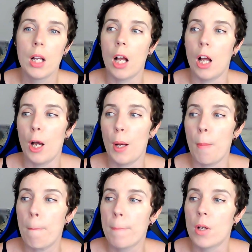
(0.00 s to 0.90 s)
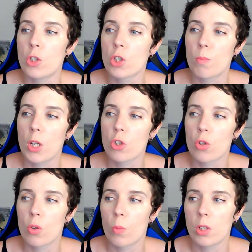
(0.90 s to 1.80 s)
But just make
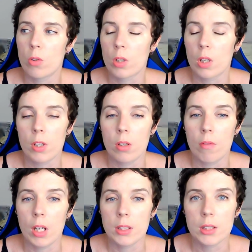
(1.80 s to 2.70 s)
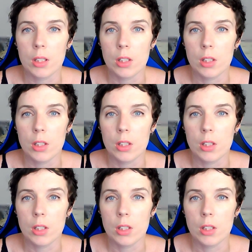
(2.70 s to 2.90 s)
sure when you're giving your answer